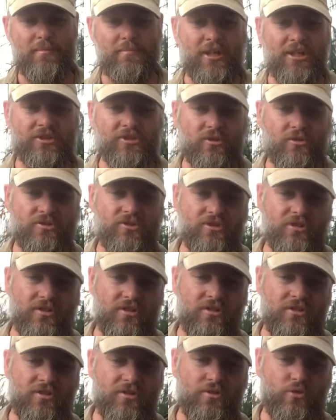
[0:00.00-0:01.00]
much else
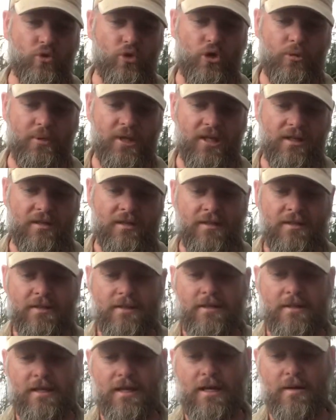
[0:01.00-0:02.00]
to talk about.
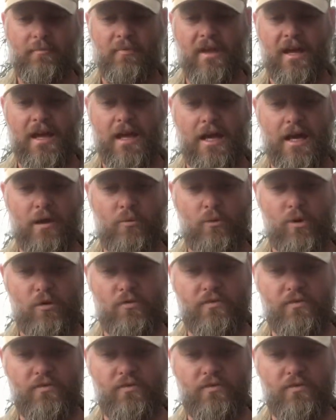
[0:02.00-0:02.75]
They are well